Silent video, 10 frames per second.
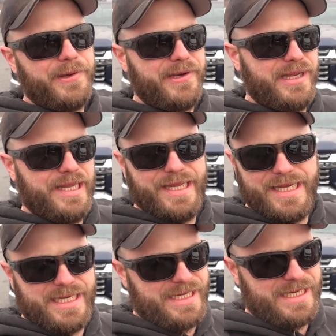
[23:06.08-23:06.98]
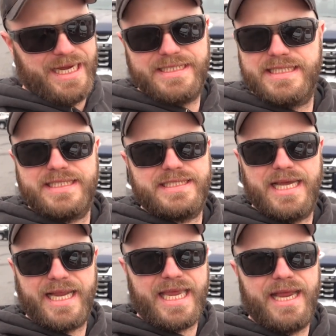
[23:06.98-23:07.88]
but
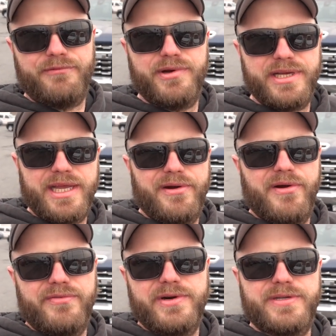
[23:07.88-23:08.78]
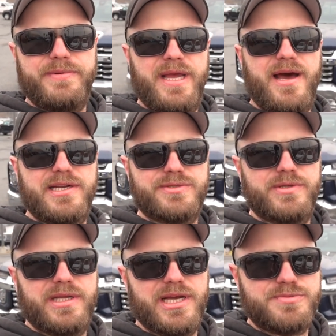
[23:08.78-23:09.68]
I can't really get over it, to be honest
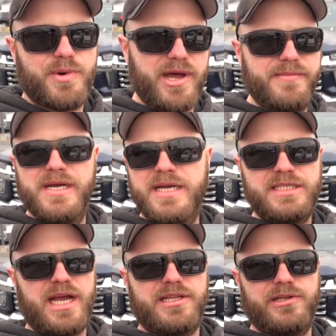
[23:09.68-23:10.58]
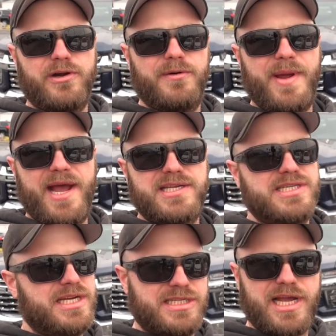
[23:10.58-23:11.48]
with you guys. But it's got the
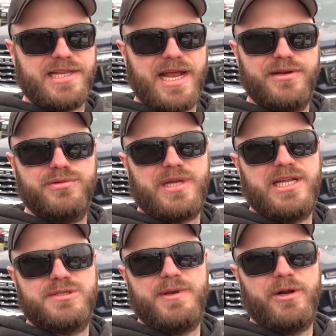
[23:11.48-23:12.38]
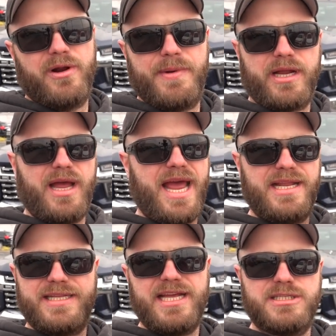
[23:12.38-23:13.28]
Duramax, it's got that new 10-speed automatic, and
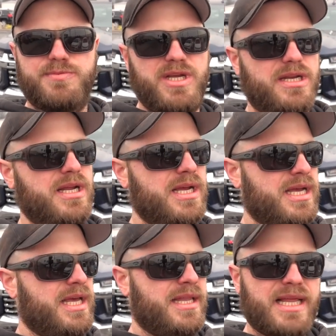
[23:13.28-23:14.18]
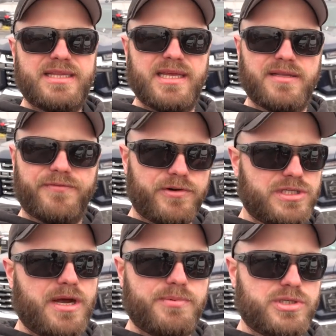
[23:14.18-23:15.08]
the 10-speed, that thing, the
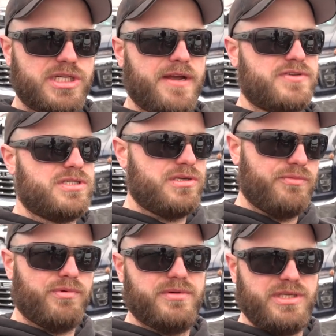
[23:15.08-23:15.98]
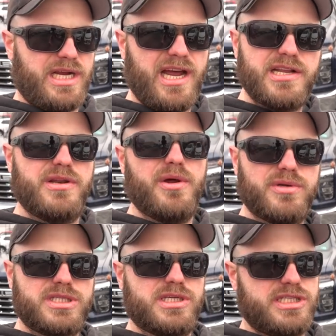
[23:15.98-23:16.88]
first couple shifts, you kind of
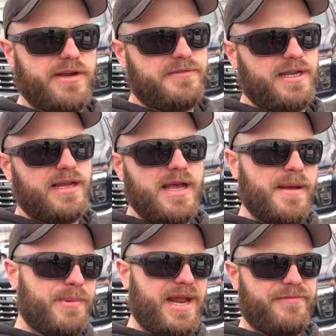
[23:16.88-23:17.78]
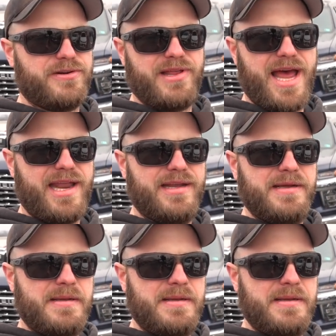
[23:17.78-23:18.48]
notice the shifting, but after that,